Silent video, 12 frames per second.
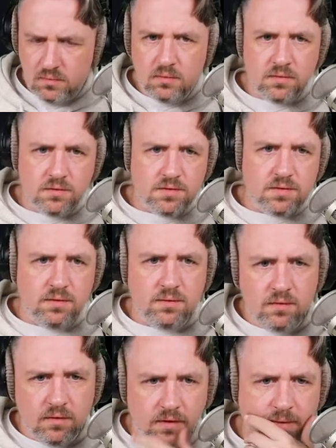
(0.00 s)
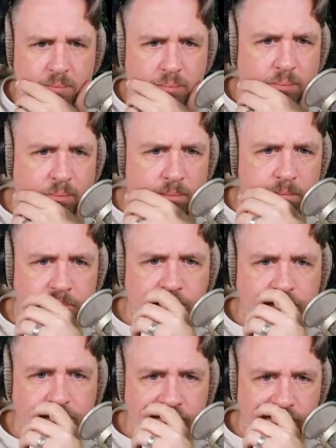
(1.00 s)
Let's see. Okay.
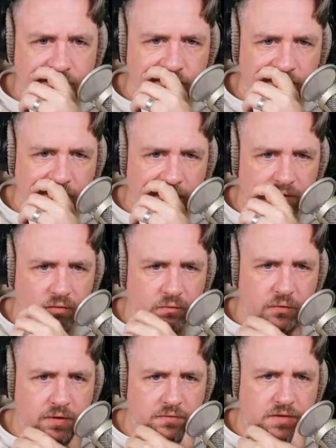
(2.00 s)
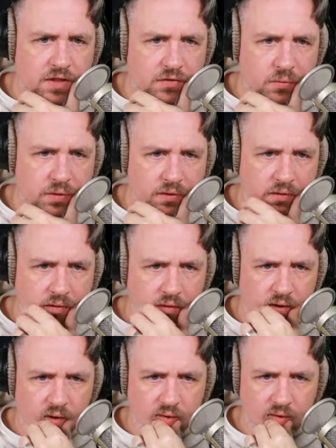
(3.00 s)
So if we have 10, 20, 30